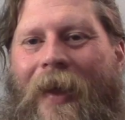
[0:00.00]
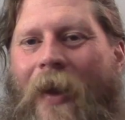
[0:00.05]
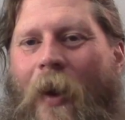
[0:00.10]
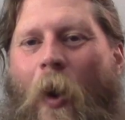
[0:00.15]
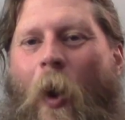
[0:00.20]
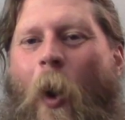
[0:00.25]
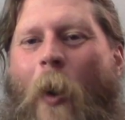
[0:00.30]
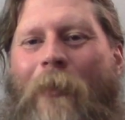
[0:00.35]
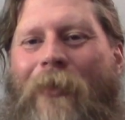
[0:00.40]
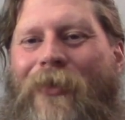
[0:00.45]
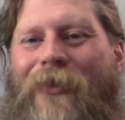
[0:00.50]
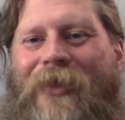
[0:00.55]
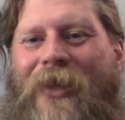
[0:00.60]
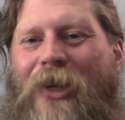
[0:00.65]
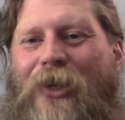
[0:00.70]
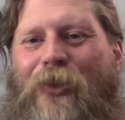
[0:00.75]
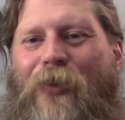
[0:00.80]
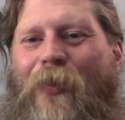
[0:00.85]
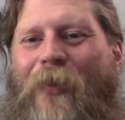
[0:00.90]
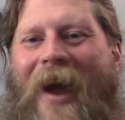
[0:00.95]

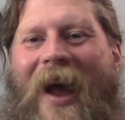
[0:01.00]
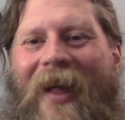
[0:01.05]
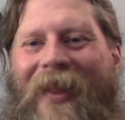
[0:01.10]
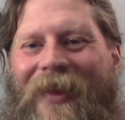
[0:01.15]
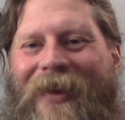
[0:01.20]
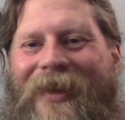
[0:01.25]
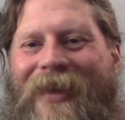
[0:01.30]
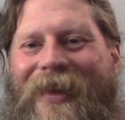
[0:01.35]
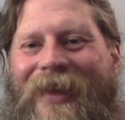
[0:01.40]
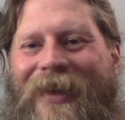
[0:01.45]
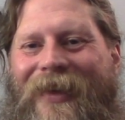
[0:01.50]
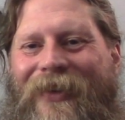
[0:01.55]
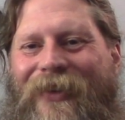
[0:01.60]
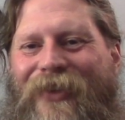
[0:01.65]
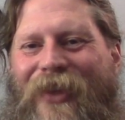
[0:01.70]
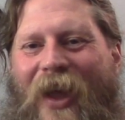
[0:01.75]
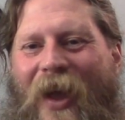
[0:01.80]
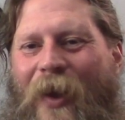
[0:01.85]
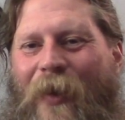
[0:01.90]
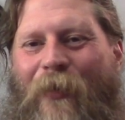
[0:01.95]
Homosexuality
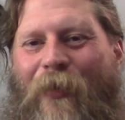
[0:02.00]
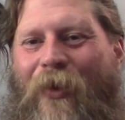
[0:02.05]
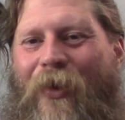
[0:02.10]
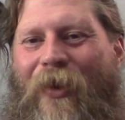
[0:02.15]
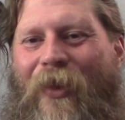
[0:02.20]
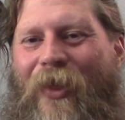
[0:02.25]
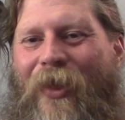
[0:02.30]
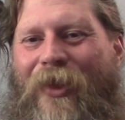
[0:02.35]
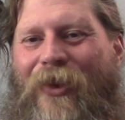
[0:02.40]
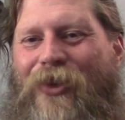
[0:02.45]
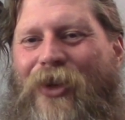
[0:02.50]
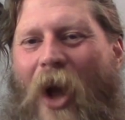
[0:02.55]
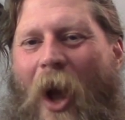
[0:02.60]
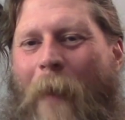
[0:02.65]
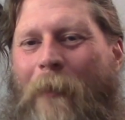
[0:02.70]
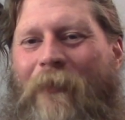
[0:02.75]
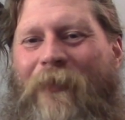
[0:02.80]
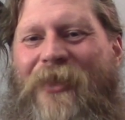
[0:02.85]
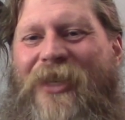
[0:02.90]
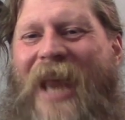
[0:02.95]
is like one of the
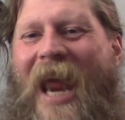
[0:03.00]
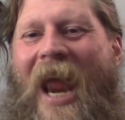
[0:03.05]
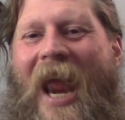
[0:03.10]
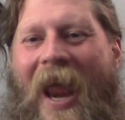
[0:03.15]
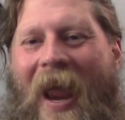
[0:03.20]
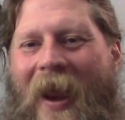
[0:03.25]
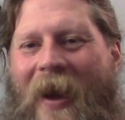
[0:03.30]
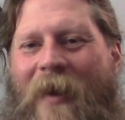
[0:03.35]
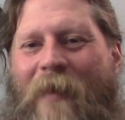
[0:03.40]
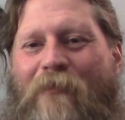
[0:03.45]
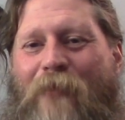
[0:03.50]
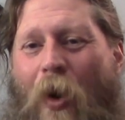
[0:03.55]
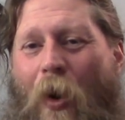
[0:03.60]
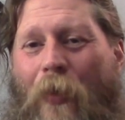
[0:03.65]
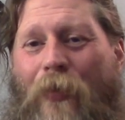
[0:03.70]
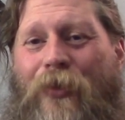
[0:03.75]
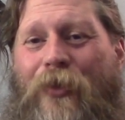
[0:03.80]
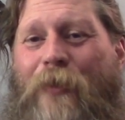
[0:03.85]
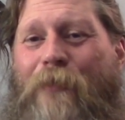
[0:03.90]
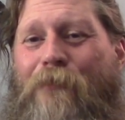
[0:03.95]
top 10
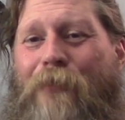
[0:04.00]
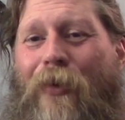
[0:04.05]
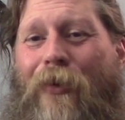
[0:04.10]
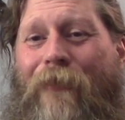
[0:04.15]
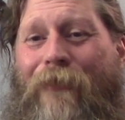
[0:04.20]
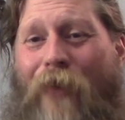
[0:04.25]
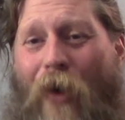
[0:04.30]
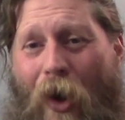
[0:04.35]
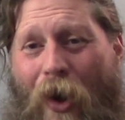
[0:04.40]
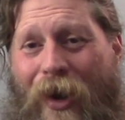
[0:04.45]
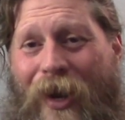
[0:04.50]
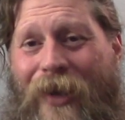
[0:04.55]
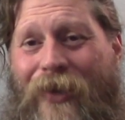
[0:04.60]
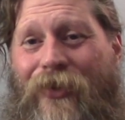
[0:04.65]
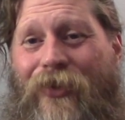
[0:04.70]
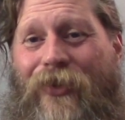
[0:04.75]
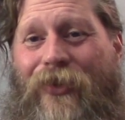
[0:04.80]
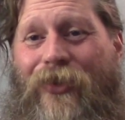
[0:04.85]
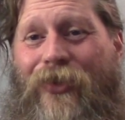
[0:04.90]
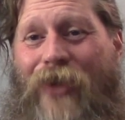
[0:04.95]
most
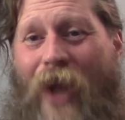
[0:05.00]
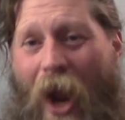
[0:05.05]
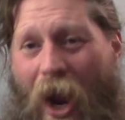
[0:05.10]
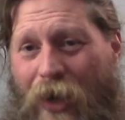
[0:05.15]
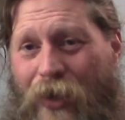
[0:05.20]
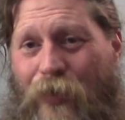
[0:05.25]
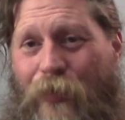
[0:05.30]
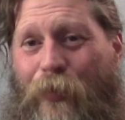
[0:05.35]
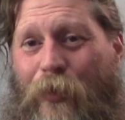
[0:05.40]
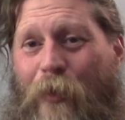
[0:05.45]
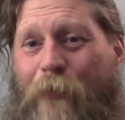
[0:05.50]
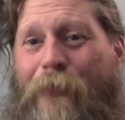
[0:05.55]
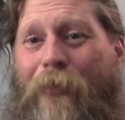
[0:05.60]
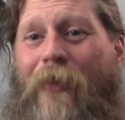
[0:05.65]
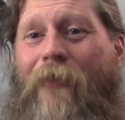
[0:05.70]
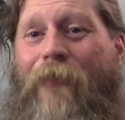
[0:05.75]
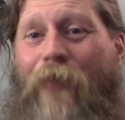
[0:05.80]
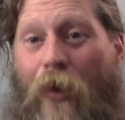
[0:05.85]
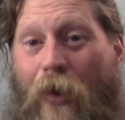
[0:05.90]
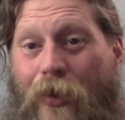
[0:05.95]
perverted sexual
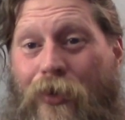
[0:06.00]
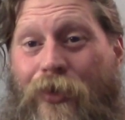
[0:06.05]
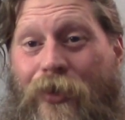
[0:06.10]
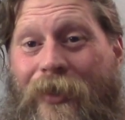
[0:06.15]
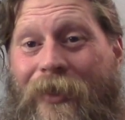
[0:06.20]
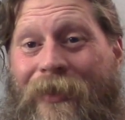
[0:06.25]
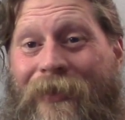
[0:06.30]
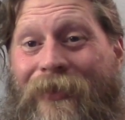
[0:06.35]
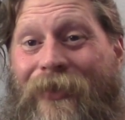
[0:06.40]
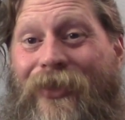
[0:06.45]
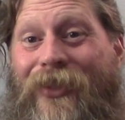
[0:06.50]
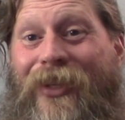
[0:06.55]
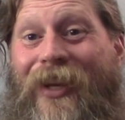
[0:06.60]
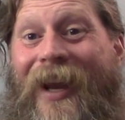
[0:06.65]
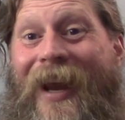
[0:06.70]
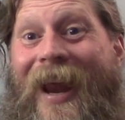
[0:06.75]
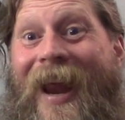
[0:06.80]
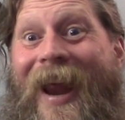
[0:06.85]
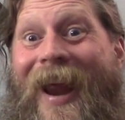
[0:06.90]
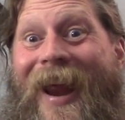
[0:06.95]
perversions
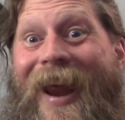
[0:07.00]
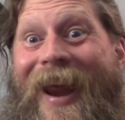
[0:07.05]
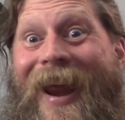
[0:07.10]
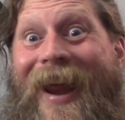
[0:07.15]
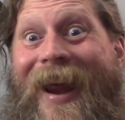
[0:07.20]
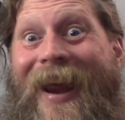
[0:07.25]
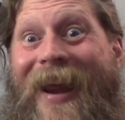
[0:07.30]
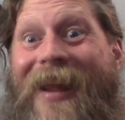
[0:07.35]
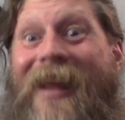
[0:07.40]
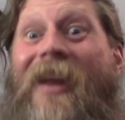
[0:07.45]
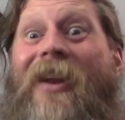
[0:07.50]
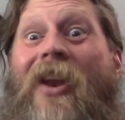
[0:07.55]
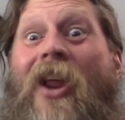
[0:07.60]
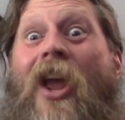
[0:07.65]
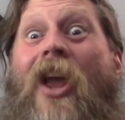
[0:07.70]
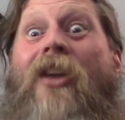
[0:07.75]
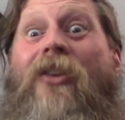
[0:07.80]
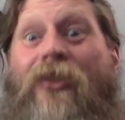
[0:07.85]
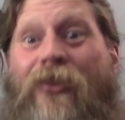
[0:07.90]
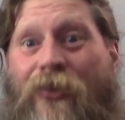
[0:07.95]
in
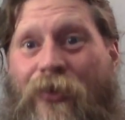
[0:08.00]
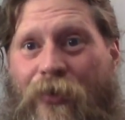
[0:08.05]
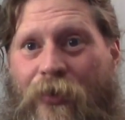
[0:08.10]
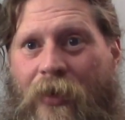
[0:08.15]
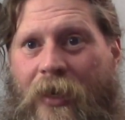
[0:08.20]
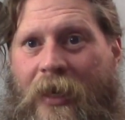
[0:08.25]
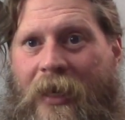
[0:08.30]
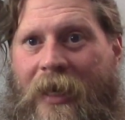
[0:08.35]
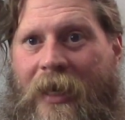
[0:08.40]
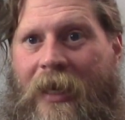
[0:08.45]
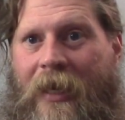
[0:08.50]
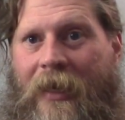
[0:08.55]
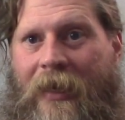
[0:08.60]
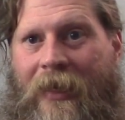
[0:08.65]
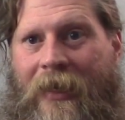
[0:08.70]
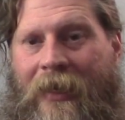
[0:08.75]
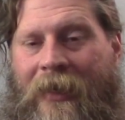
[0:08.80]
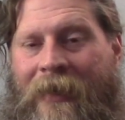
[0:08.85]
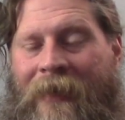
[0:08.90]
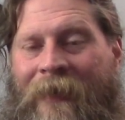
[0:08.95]
history.
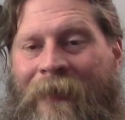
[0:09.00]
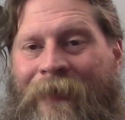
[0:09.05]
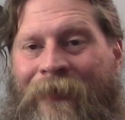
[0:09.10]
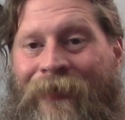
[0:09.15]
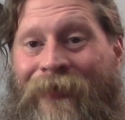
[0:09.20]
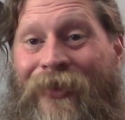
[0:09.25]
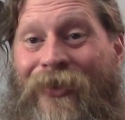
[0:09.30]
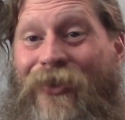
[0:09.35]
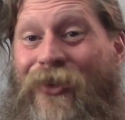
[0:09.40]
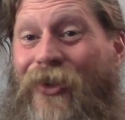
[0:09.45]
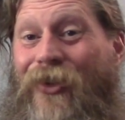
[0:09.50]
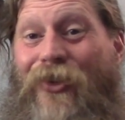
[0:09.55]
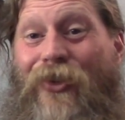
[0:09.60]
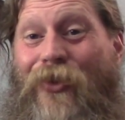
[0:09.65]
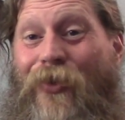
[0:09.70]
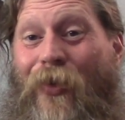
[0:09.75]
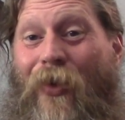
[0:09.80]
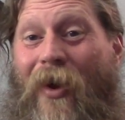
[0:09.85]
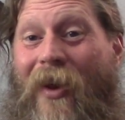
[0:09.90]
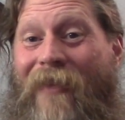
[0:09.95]
Just
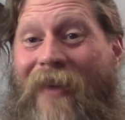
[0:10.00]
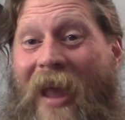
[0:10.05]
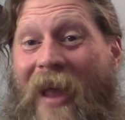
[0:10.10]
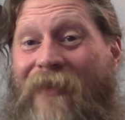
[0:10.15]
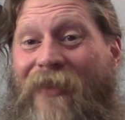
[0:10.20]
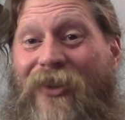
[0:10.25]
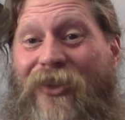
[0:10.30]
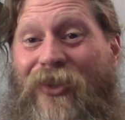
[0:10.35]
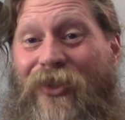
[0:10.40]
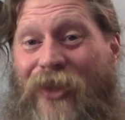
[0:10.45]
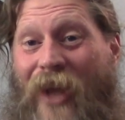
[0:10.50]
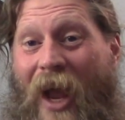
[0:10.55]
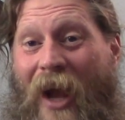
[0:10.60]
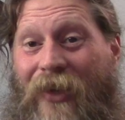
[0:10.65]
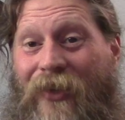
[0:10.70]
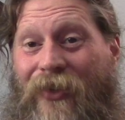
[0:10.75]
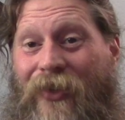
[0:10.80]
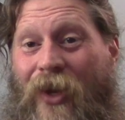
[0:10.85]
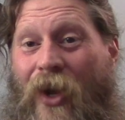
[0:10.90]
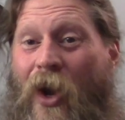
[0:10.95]
short of having
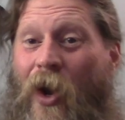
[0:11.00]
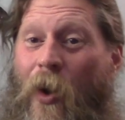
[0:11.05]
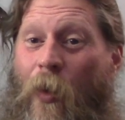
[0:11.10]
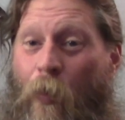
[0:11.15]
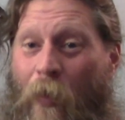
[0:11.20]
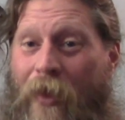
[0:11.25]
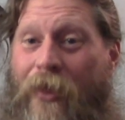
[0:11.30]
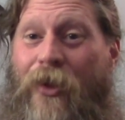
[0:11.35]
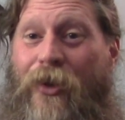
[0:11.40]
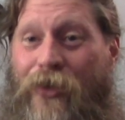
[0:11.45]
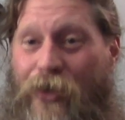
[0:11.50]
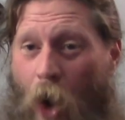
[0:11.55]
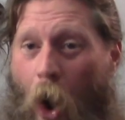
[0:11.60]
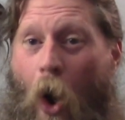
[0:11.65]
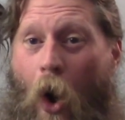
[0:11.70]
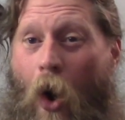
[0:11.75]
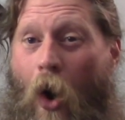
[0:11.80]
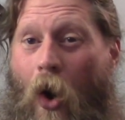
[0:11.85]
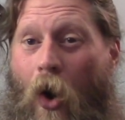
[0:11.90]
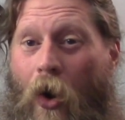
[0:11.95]
sex with a
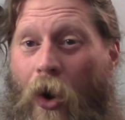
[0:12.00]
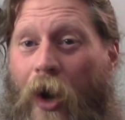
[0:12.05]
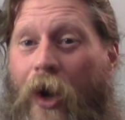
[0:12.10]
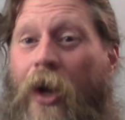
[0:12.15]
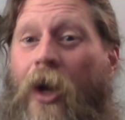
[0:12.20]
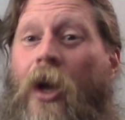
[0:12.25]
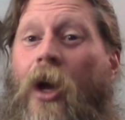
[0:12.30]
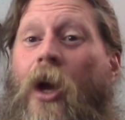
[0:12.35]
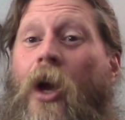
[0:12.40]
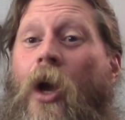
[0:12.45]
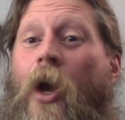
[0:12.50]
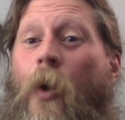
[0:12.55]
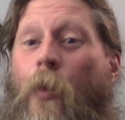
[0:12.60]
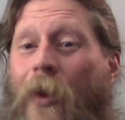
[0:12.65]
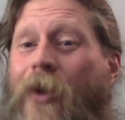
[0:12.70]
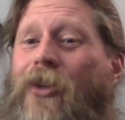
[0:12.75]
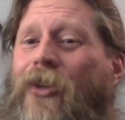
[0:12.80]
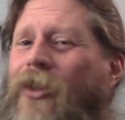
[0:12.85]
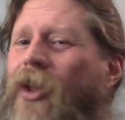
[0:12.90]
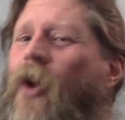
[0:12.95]
dog,
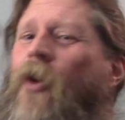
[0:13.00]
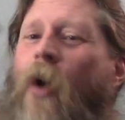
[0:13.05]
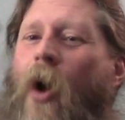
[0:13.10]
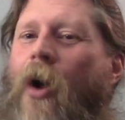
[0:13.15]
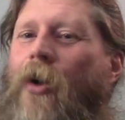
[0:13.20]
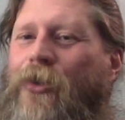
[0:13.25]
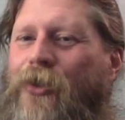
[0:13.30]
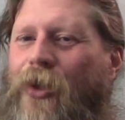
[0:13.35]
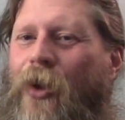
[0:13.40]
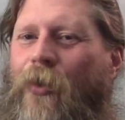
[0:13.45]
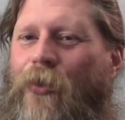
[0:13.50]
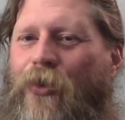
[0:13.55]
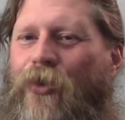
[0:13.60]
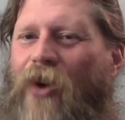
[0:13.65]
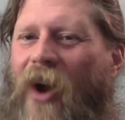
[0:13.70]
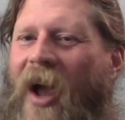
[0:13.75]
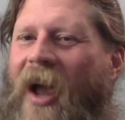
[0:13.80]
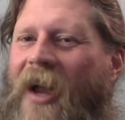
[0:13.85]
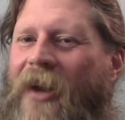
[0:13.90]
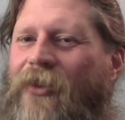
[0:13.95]
which they're also
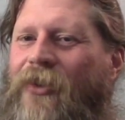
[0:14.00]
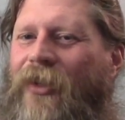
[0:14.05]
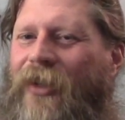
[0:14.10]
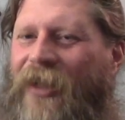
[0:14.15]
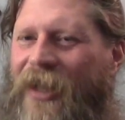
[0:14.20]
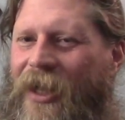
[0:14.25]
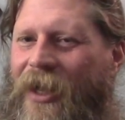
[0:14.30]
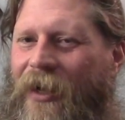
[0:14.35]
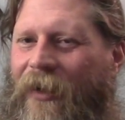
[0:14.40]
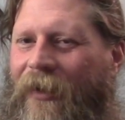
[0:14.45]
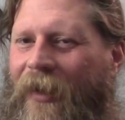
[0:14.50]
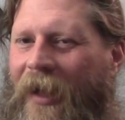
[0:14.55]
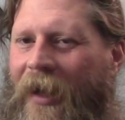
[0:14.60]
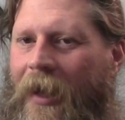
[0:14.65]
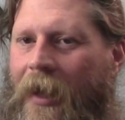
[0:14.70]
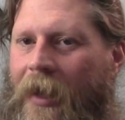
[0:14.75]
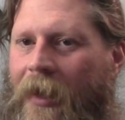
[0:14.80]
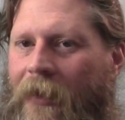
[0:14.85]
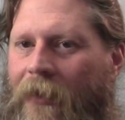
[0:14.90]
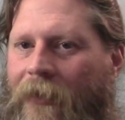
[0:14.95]
trying to
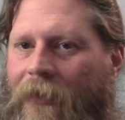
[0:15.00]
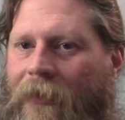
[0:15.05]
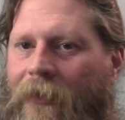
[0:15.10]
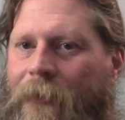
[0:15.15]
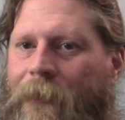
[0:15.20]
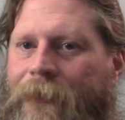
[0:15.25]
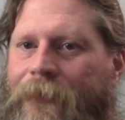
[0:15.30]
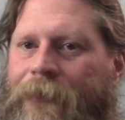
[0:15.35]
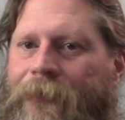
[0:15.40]
legalize.